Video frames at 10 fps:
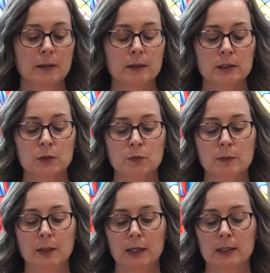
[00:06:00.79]
This
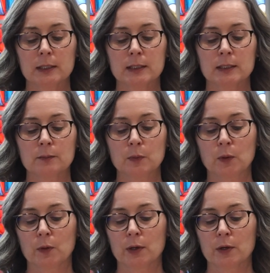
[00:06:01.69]
remained his
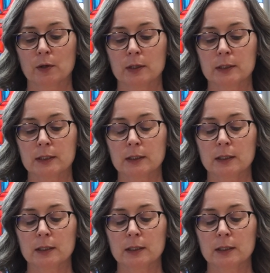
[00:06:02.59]
employer until